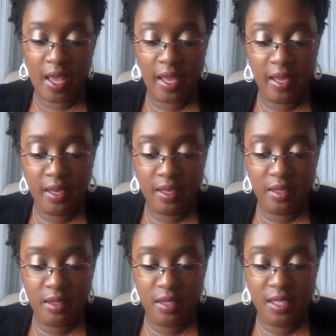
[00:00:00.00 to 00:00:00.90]

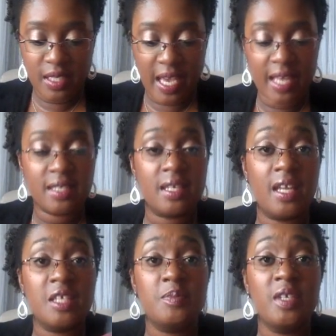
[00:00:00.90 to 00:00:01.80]
And this has an
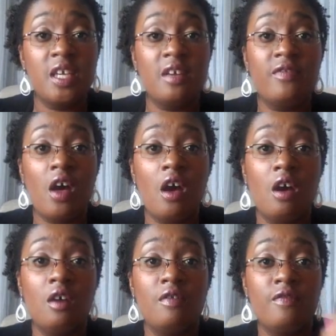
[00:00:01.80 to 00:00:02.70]
SPF
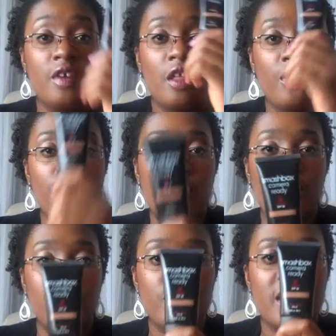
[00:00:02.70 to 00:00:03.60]
of
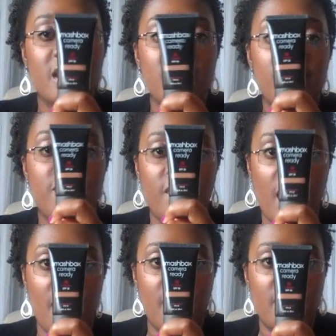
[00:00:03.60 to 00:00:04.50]
35.